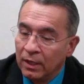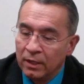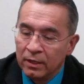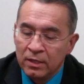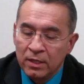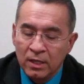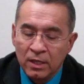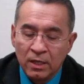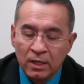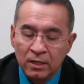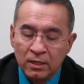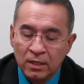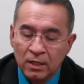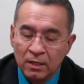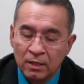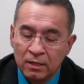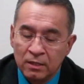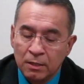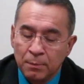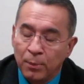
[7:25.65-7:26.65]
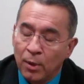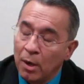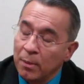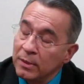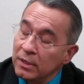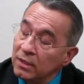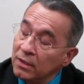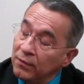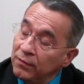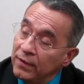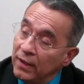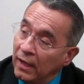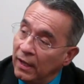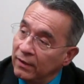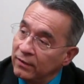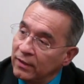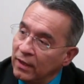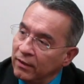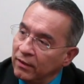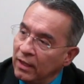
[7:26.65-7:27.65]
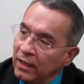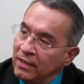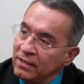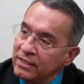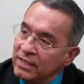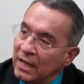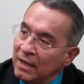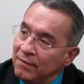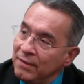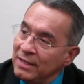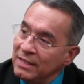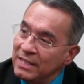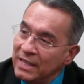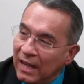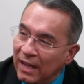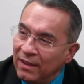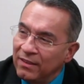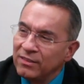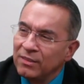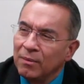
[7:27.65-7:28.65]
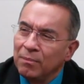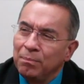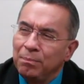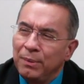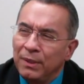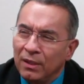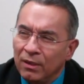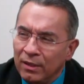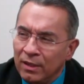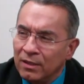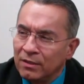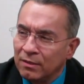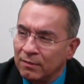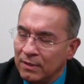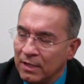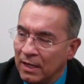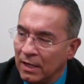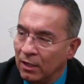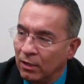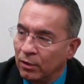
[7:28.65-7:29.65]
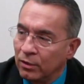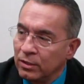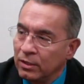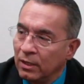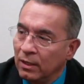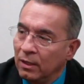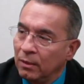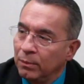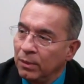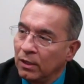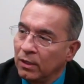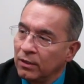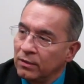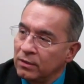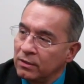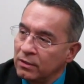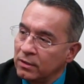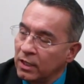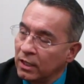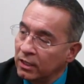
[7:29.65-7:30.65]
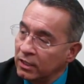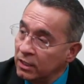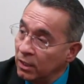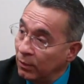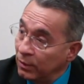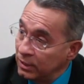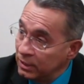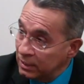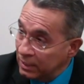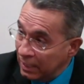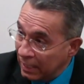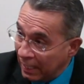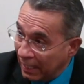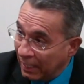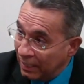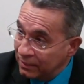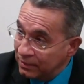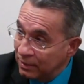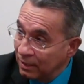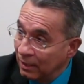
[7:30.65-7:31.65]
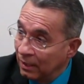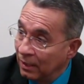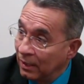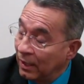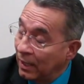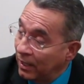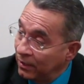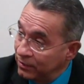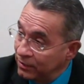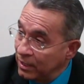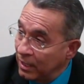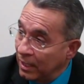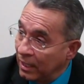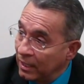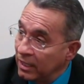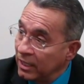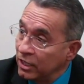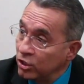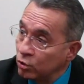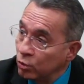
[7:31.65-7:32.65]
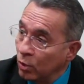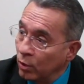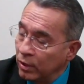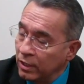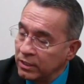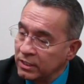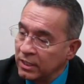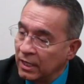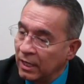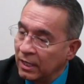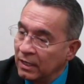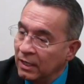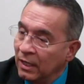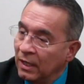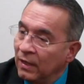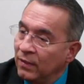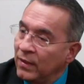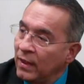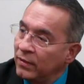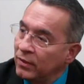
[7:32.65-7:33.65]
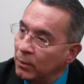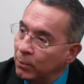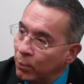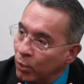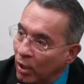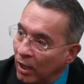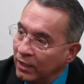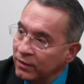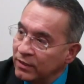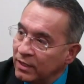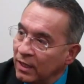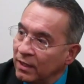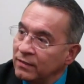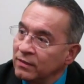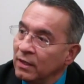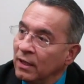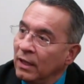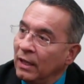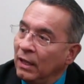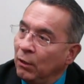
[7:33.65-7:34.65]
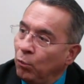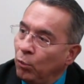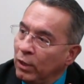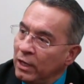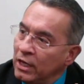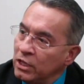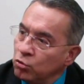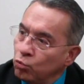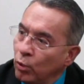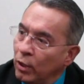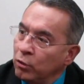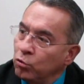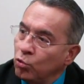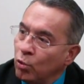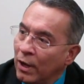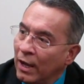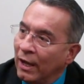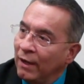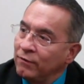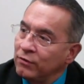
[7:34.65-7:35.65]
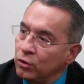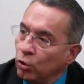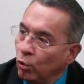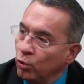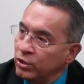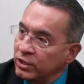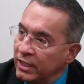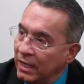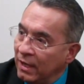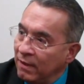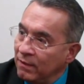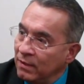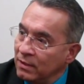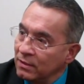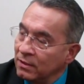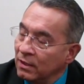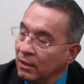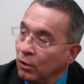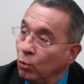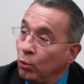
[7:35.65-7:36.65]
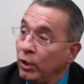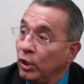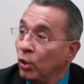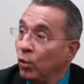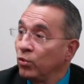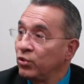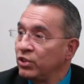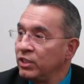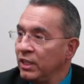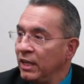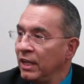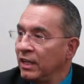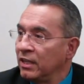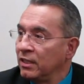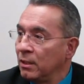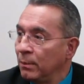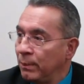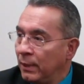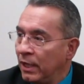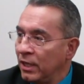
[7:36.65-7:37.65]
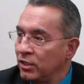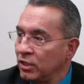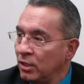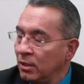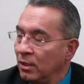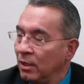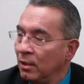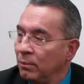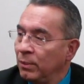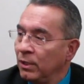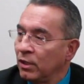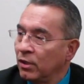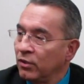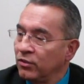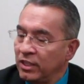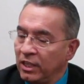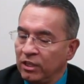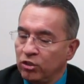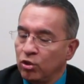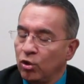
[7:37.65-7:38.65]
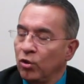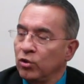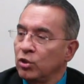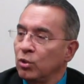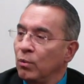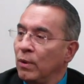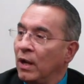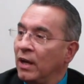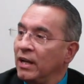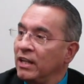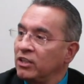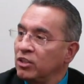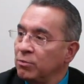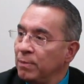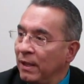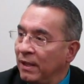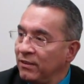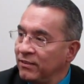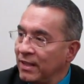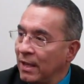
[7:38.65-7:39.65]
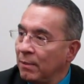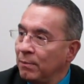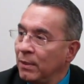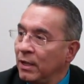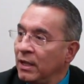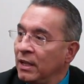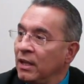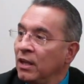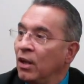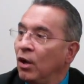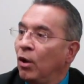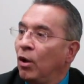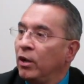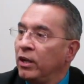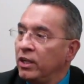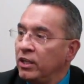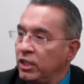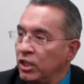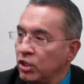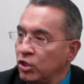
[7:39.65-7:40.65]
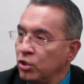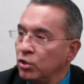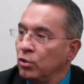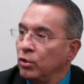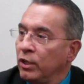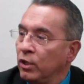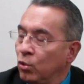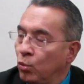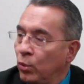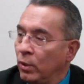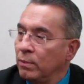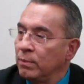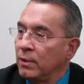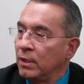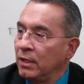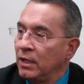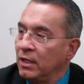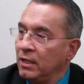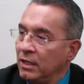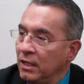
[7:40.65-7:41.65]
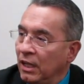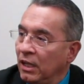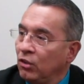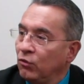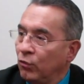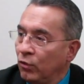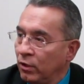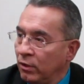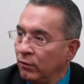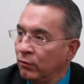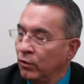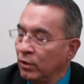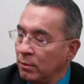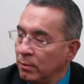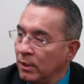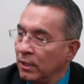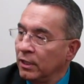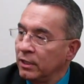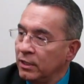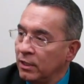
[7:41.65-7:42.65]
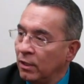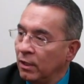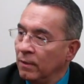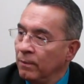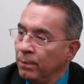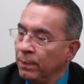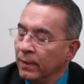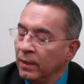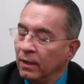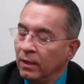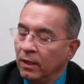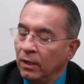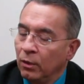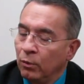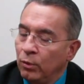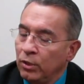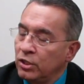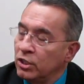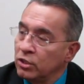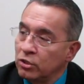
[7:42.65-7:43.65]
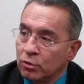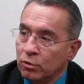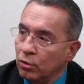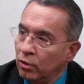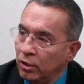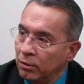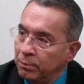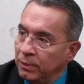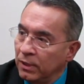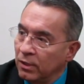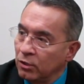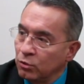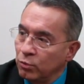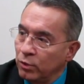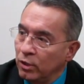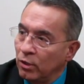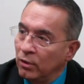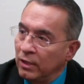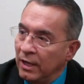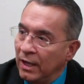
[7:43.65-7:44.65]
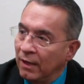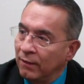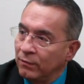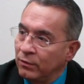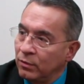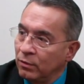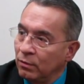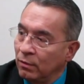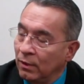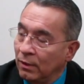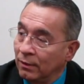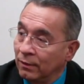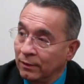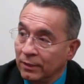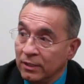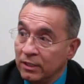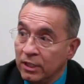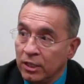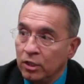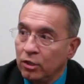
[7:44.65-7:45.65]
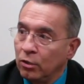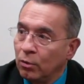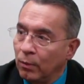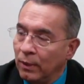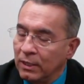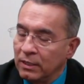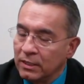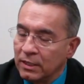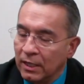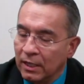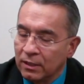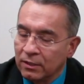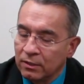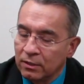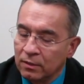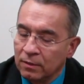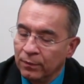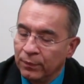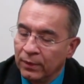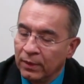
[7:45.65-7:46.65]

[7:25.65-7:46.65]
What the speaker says: The Department of Defense is saving tens of billions of dollars because Secretary Gates has said, and he's quoted saying, that the process is what drives those savings. We don't see it in the budget because he turns around and spends that money on additional equipment and needs for the military, which is good because we don't have to continue to raise taxes.